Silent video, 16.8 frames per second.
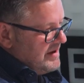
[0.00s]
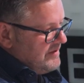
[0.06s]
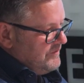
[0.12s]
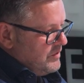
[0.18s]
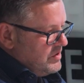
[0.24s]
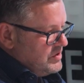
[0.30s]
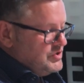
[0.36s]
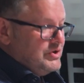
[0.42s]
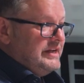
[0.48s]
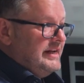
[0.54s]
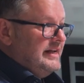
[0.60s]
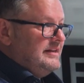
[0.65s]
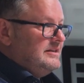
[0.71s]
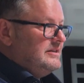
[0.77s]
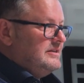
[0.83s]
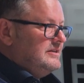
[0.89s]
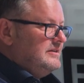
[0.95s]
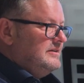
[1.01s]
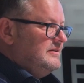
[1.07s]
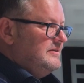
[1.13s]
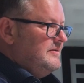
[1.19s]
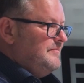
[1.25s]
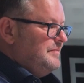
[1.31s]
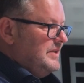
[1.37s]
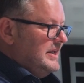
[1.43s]
is about 400 nits.
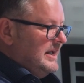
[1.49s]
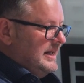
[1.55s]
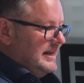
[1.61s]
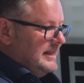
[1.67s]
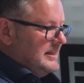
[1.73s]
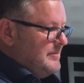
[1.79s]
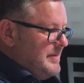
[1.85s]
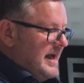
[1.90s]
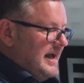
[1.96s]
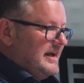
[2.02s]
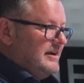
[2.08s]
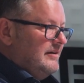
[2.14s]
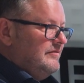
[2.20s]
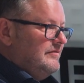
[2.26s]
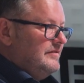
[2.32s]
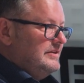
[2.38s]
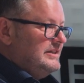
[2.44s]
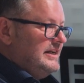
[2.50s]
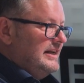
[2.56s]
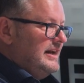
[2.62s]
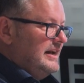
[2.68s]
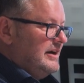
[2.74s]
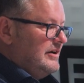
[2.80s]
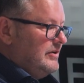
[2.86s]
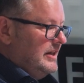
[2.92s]
hitting the back of
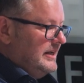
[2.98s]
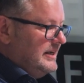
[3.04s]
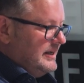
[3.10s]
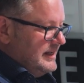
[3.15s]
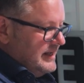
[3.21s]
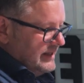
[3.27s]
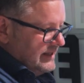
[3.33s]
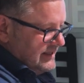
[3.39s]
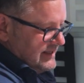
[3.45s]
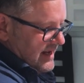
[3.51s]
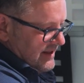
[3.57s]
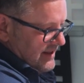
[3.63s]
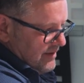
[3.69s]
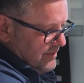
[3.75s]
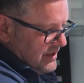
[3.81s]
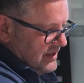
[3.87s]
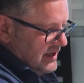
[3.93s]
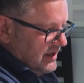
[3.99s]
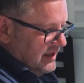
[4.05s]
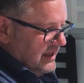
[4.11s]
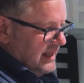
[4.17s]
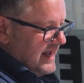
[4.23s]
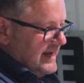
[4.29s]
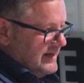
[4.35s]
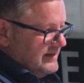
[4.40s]
day-night acrylic. This is how they would
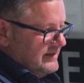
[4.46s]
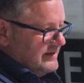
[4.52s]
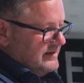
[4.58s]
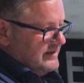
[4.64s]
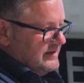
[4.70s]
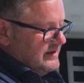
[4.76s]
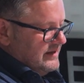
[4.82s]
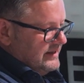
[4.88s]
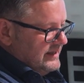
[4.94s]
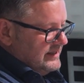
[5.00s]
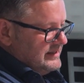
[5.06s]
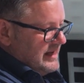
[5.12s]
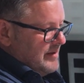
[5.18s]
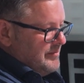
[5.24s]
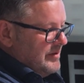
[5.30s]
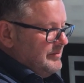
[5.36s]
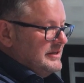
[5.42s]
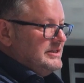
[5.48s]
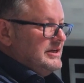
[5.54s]
light this type